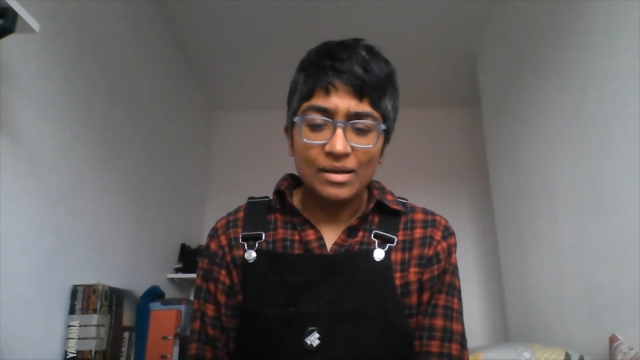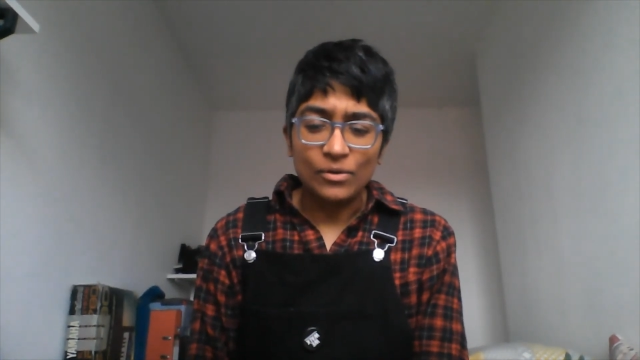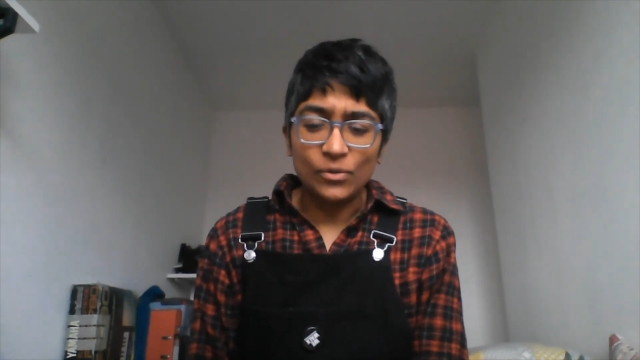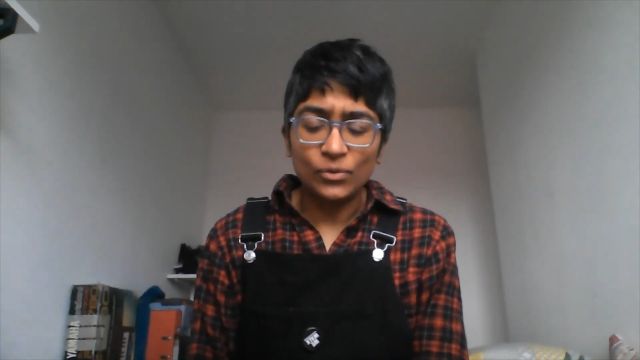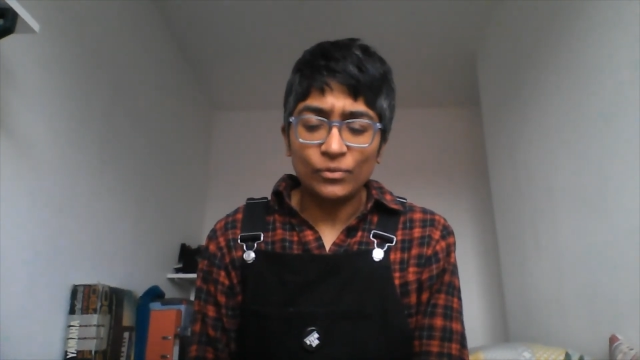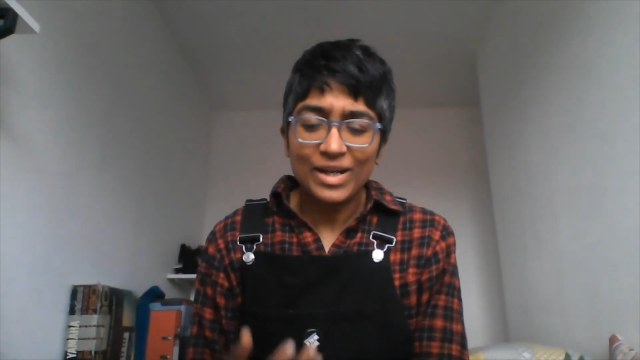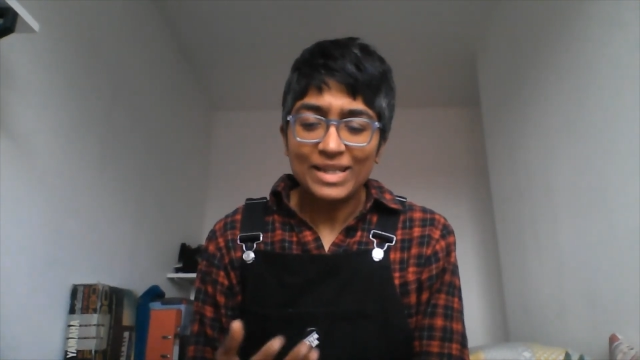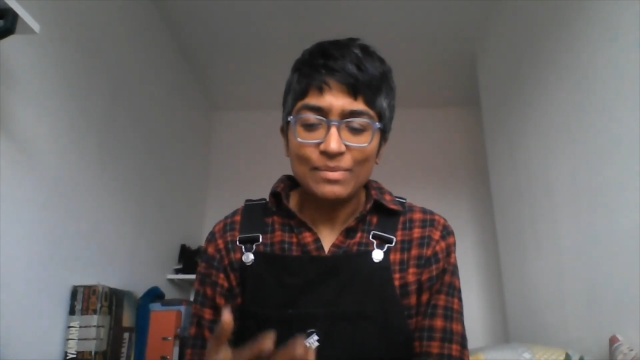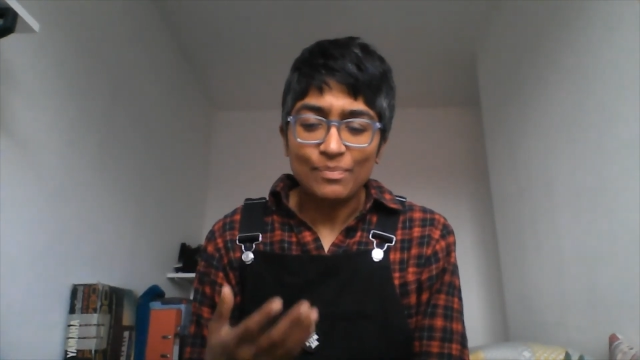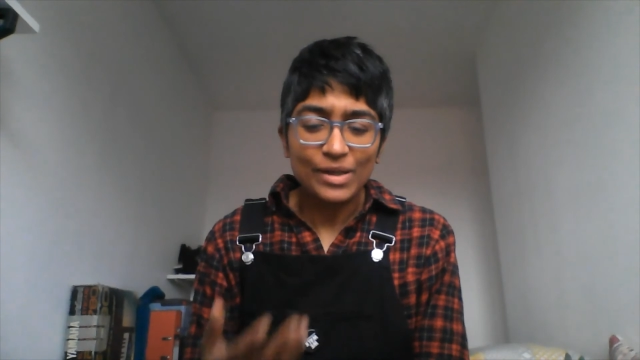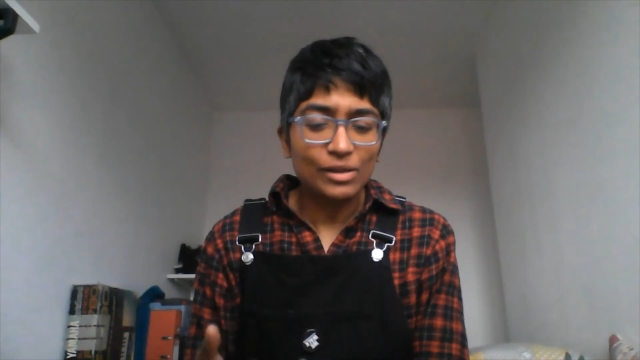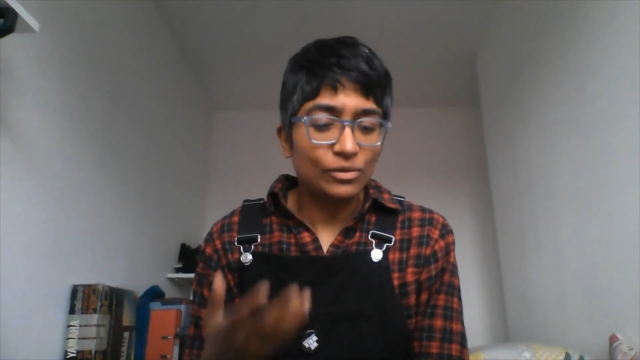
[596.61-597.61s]
already
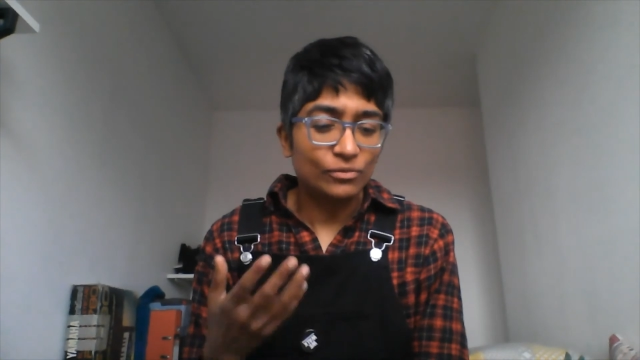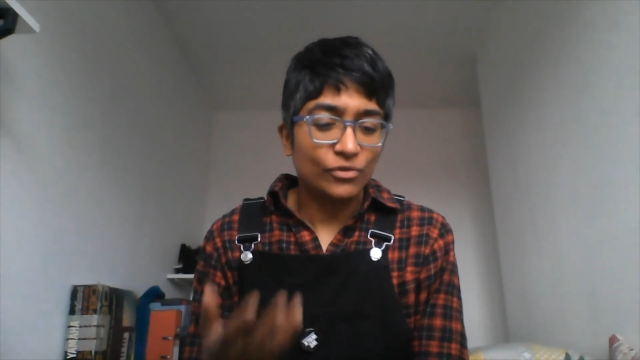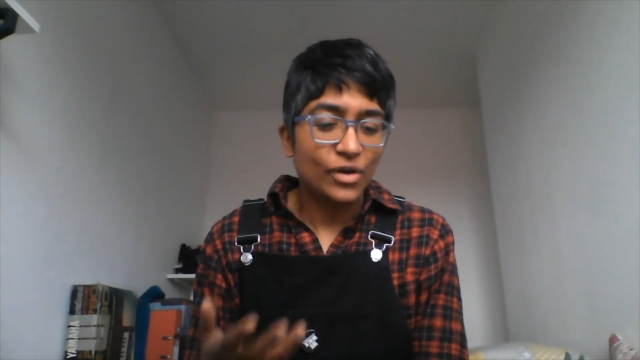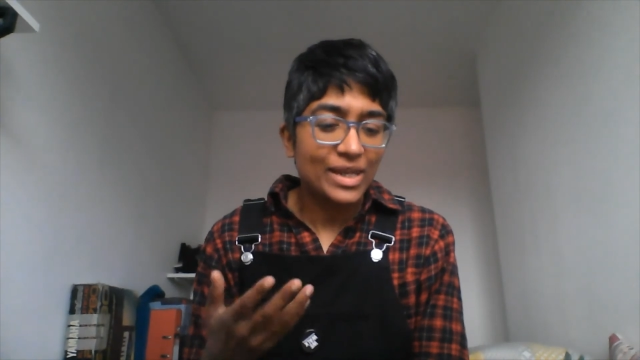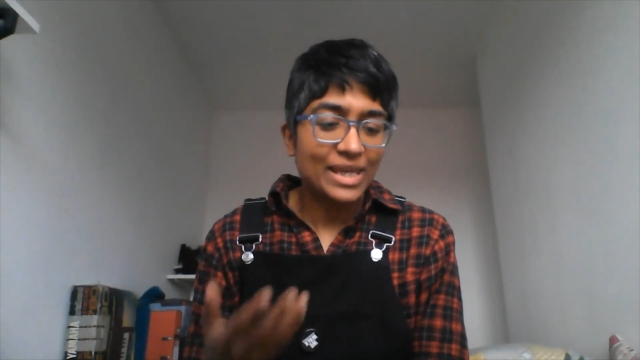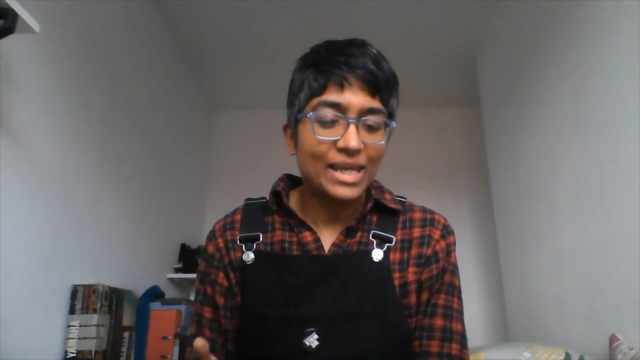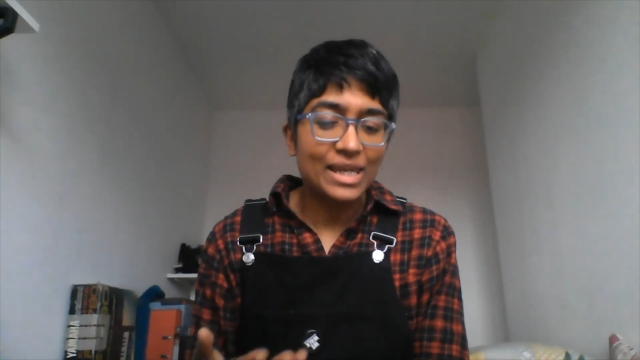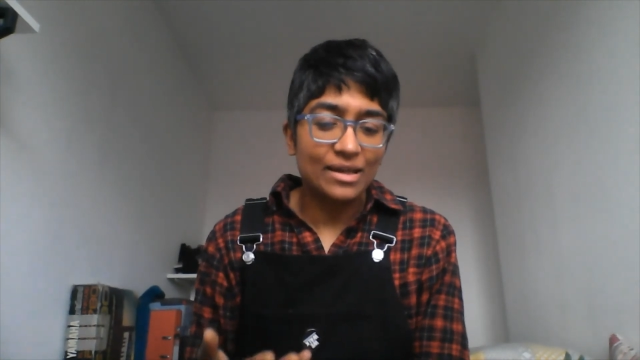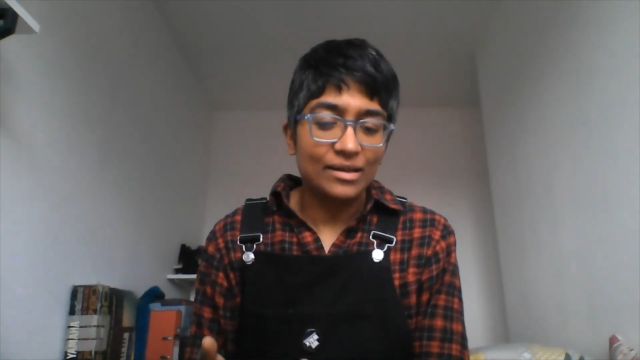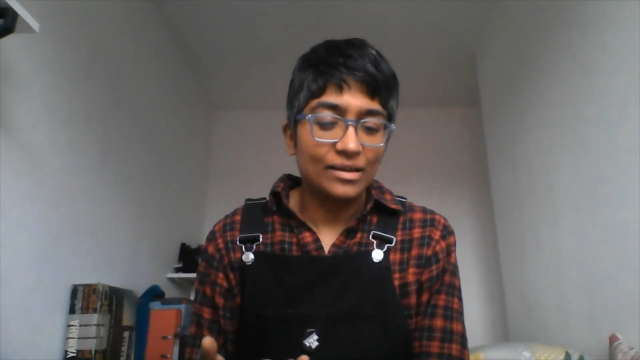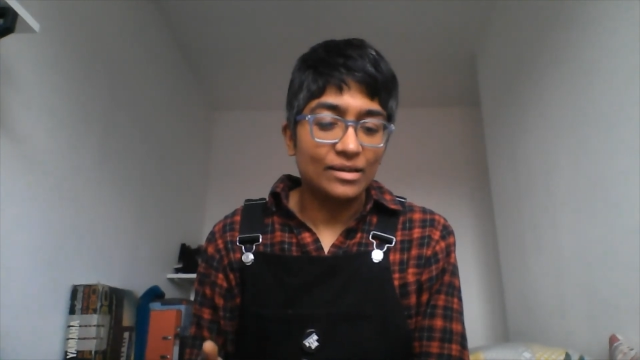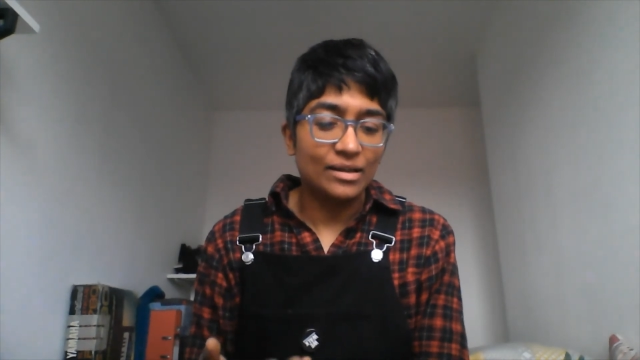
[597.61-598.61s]
built right here.